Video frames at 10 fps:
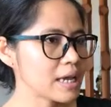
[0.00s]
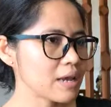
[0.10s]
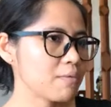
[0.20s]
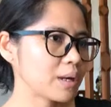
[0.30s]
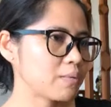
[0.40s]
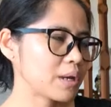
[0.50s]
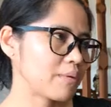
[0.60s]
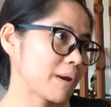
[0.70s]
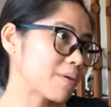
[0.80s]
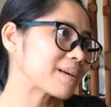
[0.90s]
even we
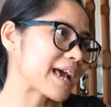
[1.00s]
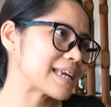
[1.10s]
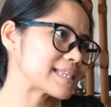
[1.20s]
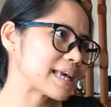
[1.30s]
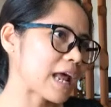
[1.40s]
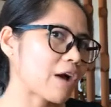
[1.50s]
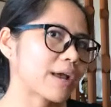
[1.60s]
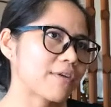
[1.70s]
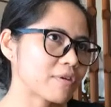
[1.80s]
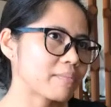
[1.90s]
recognize that our
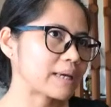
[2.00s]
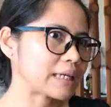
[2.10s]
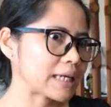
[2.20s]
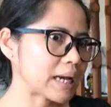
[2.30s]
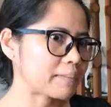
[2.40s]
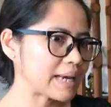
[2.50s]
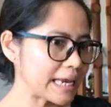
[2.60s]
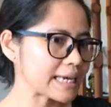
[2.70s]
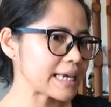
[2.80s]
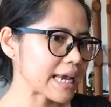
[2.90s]
government um,
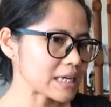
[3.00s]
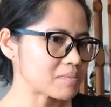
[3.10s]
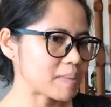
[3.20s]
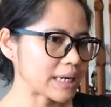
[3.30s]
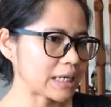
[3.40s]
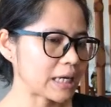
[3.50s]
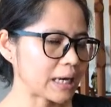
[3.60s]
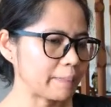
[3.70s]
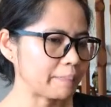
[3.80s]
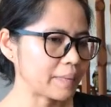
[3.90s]
lately has been,
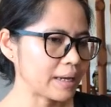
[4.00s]
um,